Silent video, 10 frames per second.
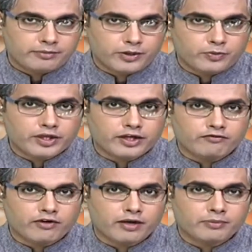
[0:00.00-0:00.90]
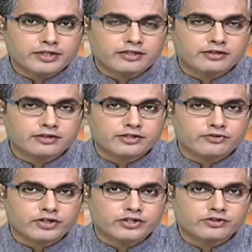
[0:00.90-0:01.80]
between environmental
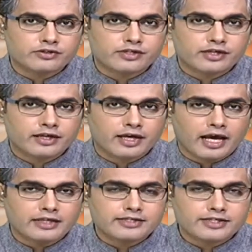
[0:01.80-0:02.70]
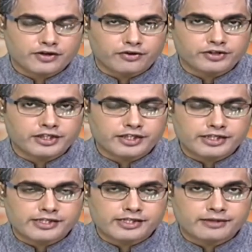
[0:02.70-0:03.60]
considerations and security
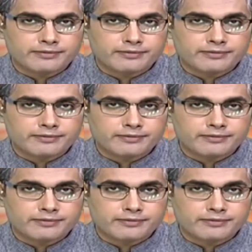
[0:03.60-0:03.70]
needs.